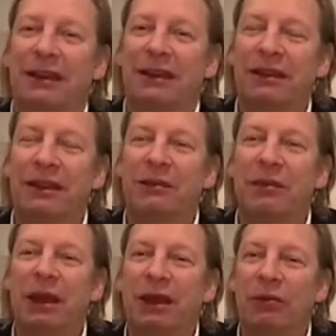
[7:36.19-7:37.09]
Think about
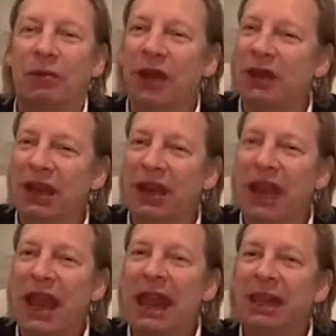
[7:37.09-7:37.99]
it. Why is that?
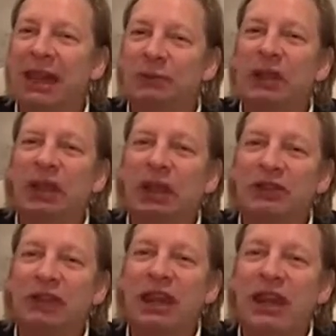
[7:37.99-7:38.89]
It's because
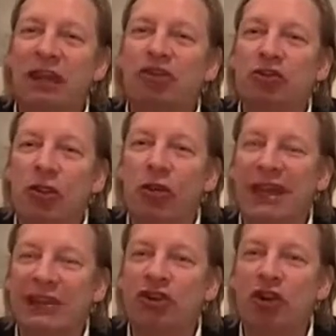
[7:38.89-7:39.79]
they control the
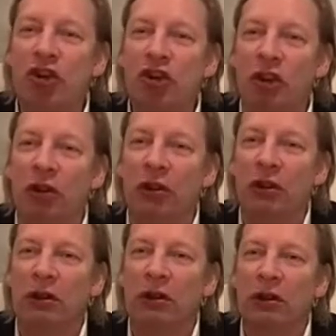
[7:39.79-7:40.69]
internal
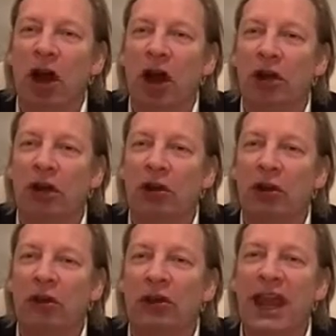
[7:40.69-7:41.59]
hunger.
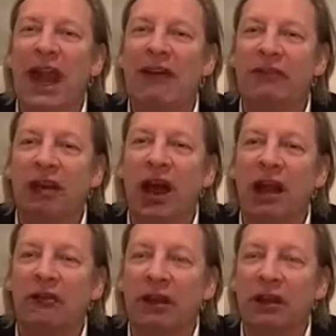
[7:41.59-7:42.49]
They have a lot
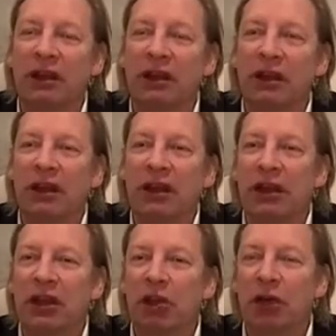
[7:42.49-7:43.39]
of it.
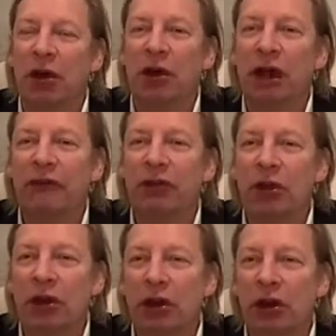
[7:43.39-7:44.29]
Have you
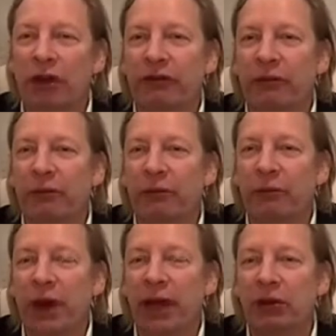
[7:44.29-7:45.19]
heard of
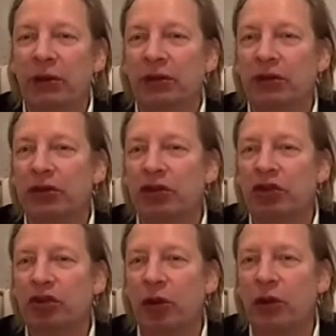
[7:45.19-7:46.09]
Michael
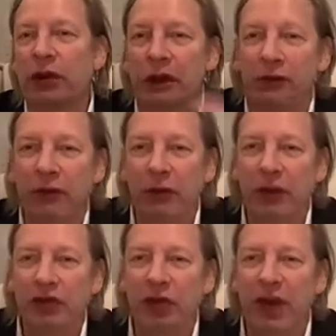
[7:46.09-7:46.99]
Jordan? If you
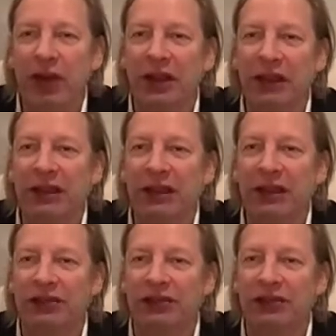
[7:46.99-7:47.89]
raise your hand like
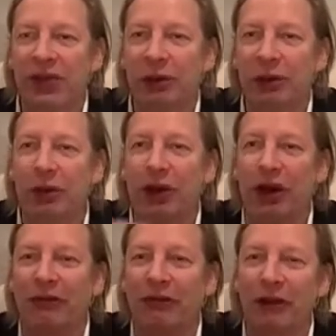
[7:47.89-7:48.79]
this is how we work
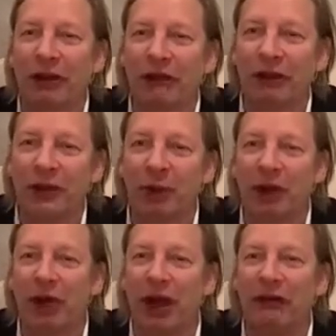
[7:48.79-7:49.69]
on
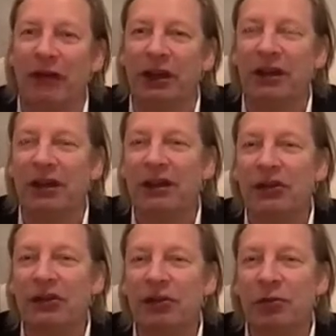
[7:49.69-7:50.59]
Facebook Live and
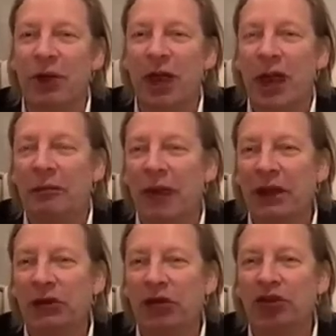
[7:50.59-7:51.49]
Zoom.
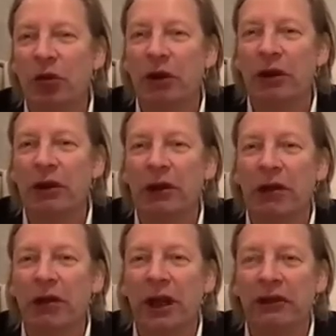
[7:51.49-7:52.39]
Michael Jordan,
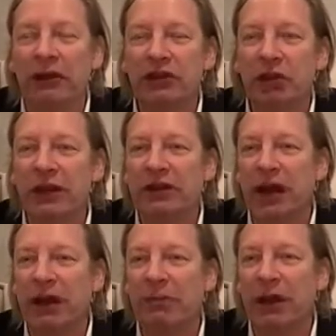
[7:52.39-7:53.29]
and there's a great
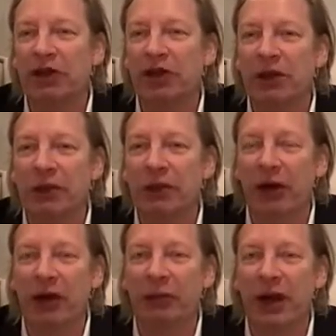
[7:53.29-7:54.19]
documentary
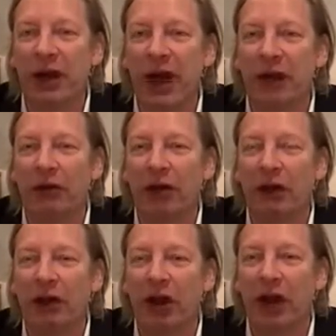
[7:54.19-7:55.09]
about him now
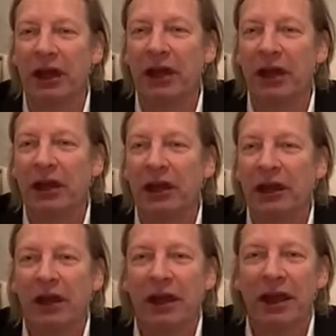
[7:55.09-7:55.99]
online.
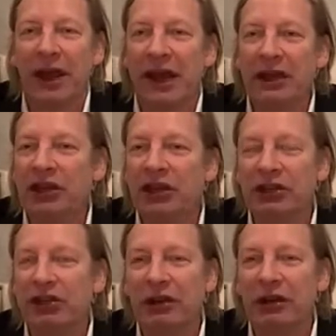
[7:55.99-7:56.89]
He
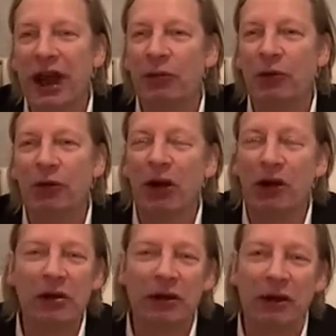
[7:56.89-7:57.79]
just had more
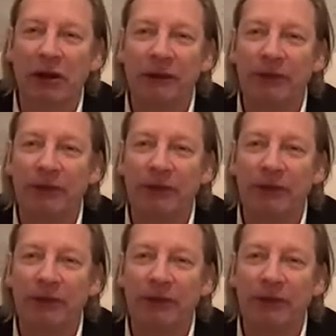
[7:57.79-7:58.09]
hunger.